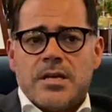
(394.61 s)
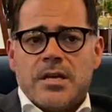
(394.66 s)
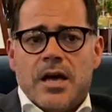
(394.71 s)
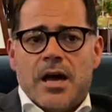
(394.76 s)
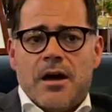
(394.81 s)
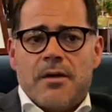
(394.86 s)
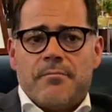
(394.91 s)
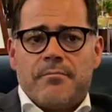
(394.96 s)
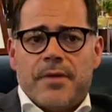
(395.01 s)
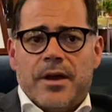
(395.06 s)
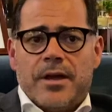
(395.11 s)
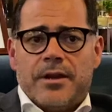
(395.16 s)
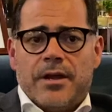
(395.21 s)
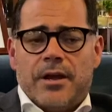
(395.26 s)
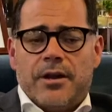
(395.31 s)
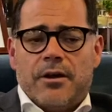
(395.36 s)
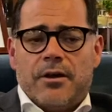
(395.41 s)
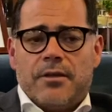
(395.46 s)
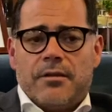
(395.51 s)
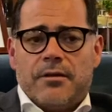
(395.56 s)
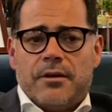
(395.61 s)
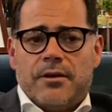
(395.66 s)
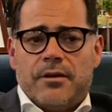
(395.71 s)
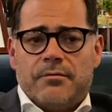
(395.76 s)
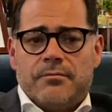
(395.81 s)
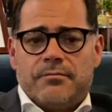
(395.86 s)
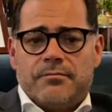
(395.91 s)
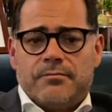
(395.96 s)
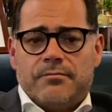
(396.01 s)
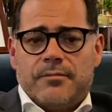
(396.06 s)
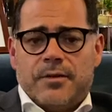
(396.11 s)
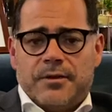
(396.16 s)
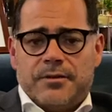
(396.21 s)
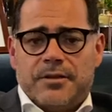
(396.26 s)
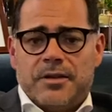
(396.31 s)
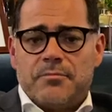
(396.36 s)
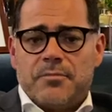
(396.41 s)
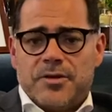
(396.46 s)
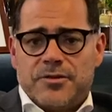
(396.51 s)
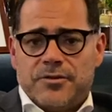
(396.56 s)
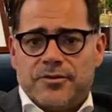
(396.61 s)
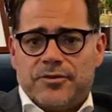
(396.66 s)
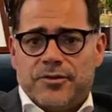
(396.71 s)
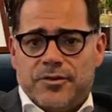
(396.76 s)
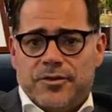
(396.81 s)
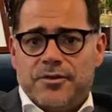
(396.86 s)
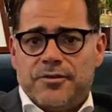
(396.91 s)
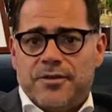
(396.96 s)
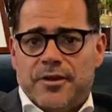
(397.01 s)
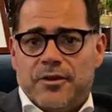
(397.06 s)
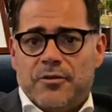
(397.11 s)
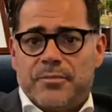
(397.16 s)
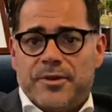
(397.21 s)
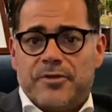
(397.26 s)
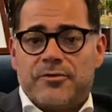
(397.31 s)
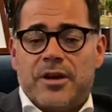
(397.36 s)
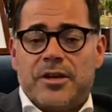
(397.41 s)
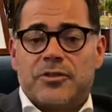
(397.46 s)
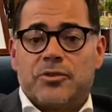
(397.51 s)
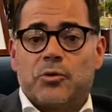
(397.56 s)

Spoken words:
I did mention to you that it would be great